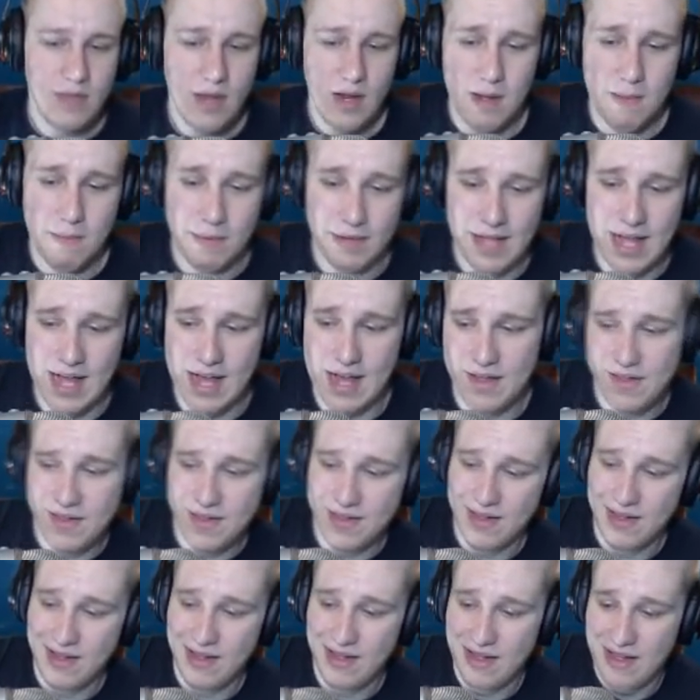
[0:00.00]
But guys,
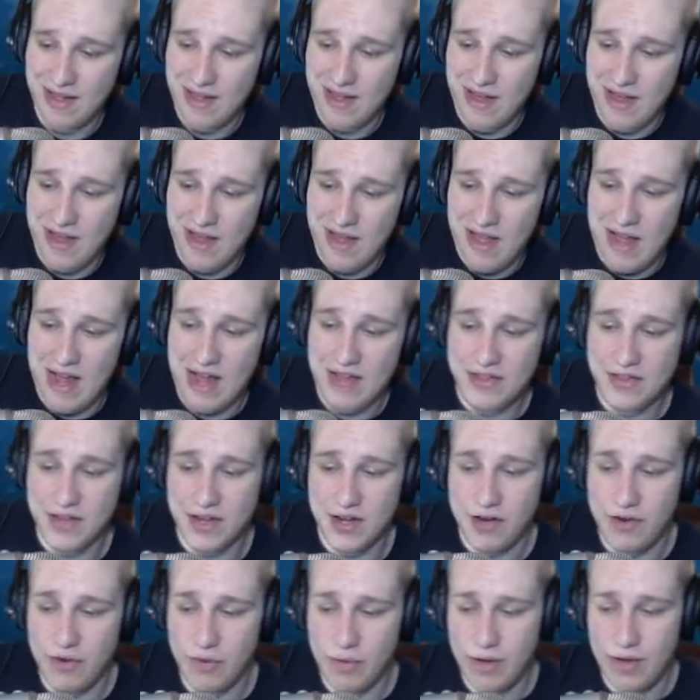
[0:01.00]
that's going
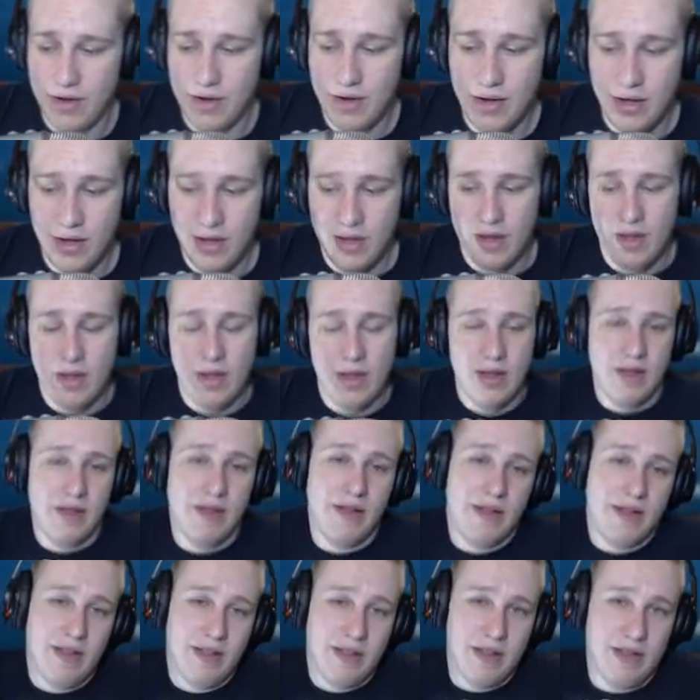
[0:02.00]
to do it.
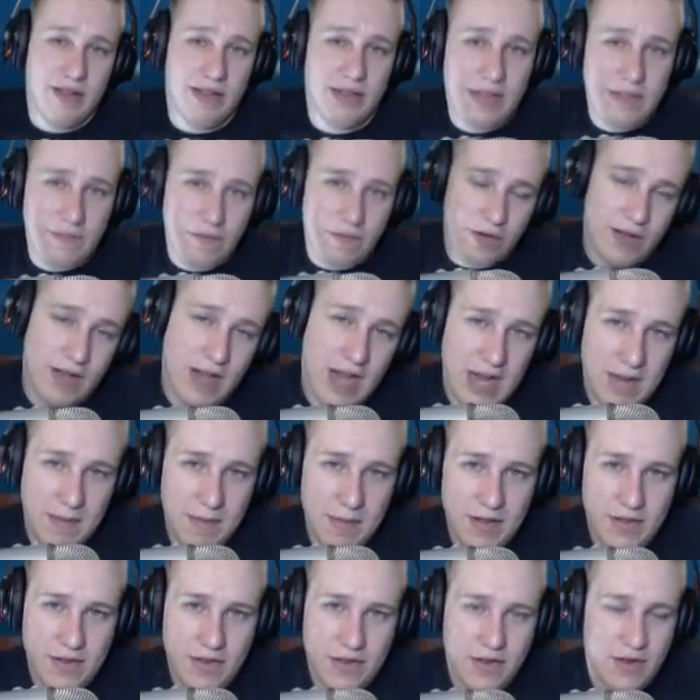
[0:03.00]
Leave your
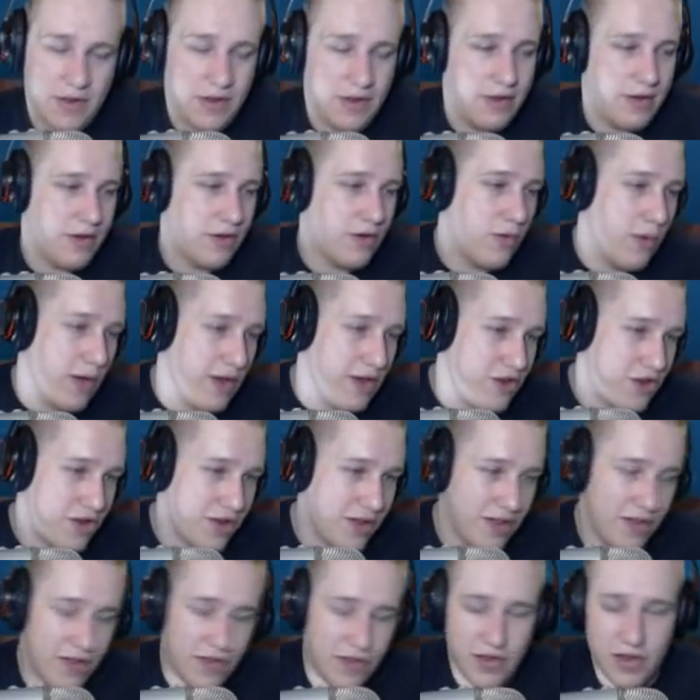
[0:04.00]
comments,
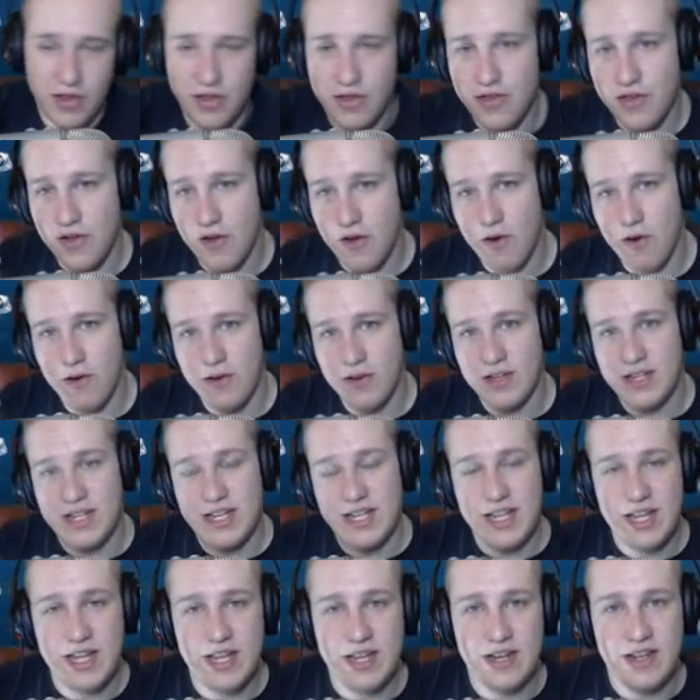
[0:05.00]
questions, concerned
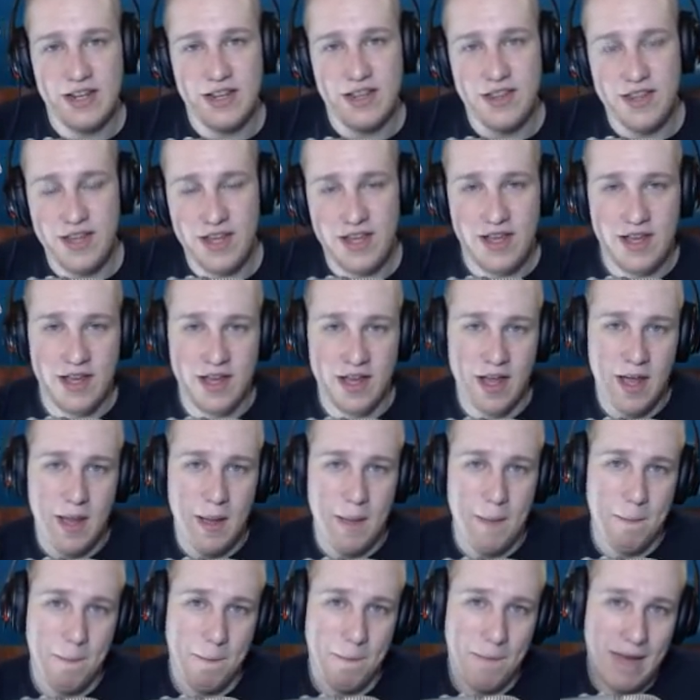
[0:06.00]
in the
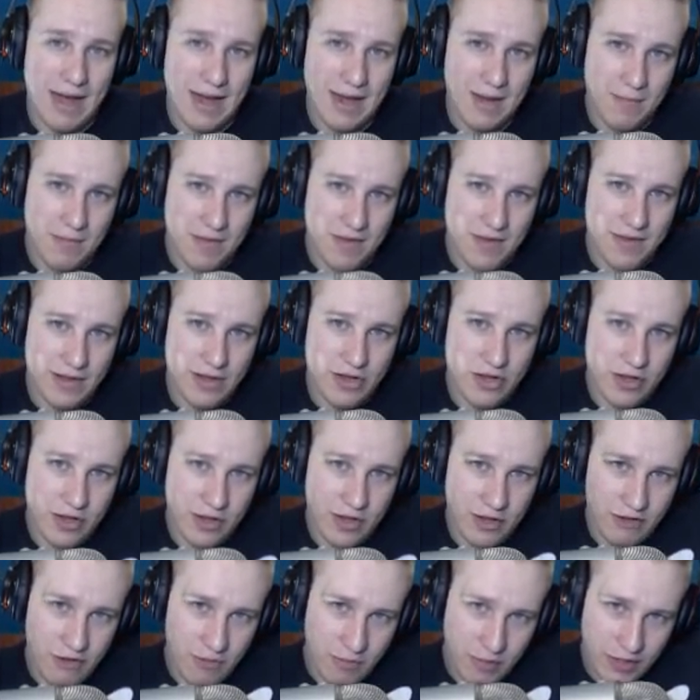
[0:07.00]
bottom section,
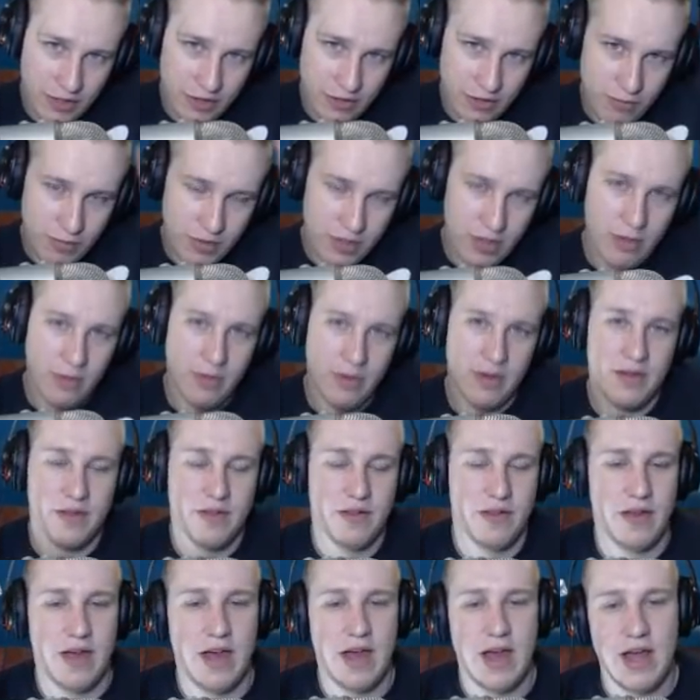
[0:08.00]
the doobly-doo below
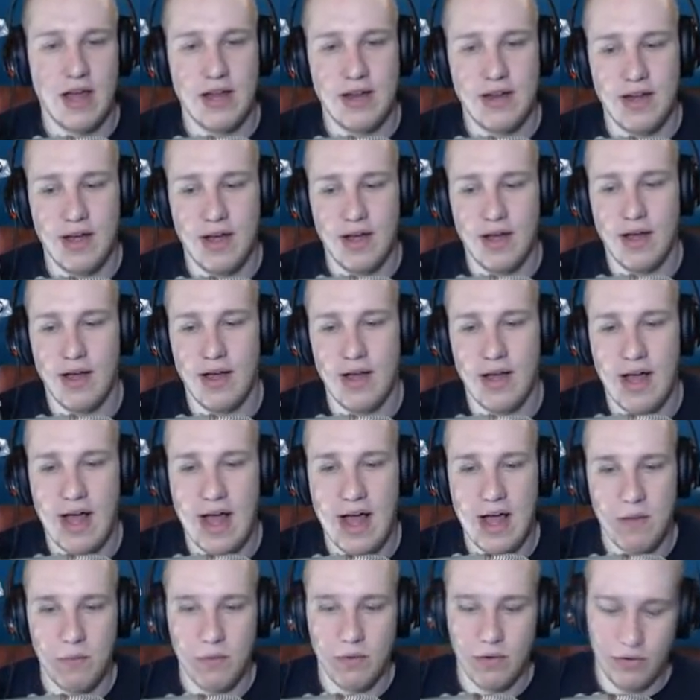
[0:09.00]
us, and
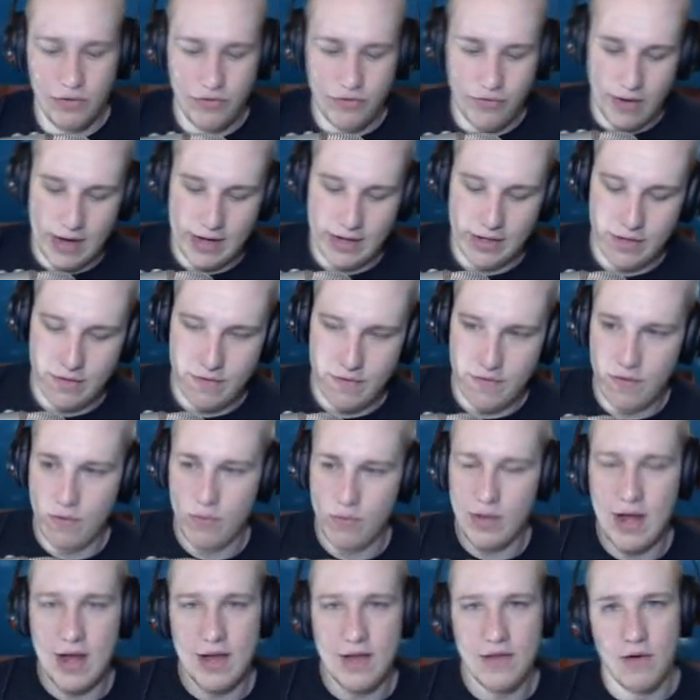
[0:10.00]
I will try and get to you
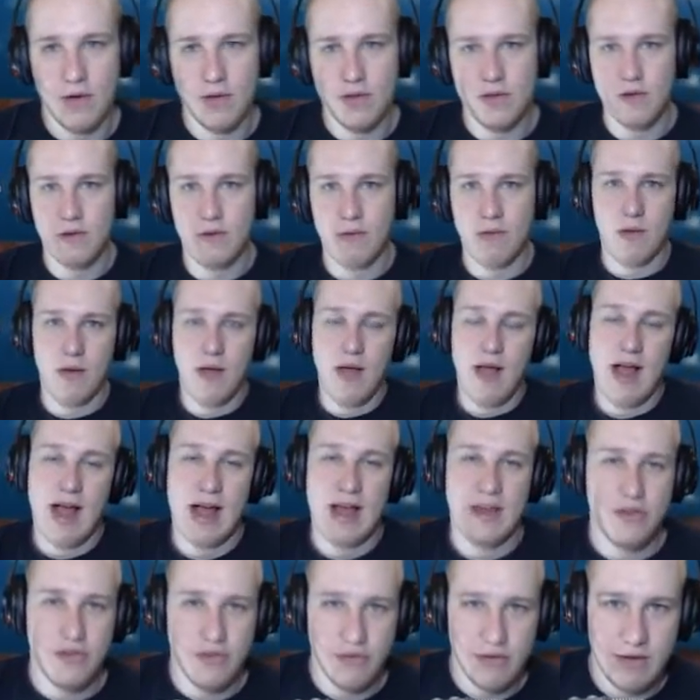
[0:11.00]
guys. Also, I
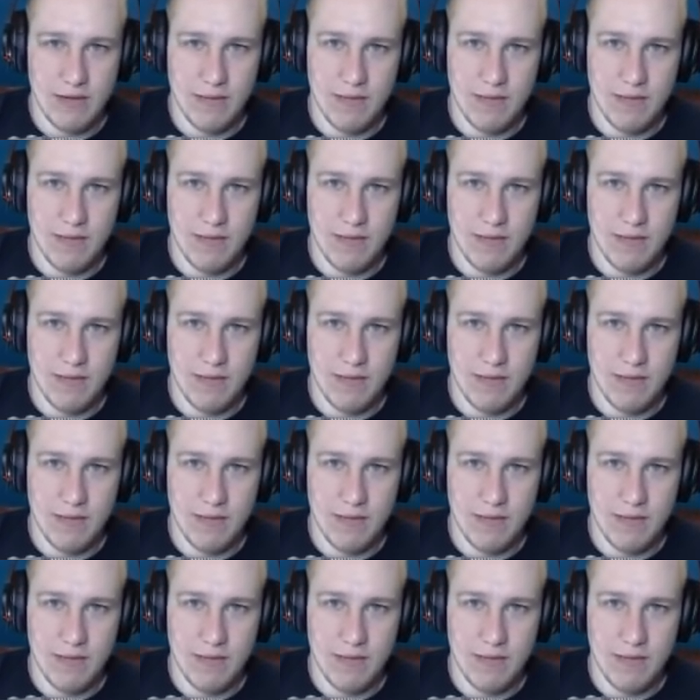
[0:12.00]
stream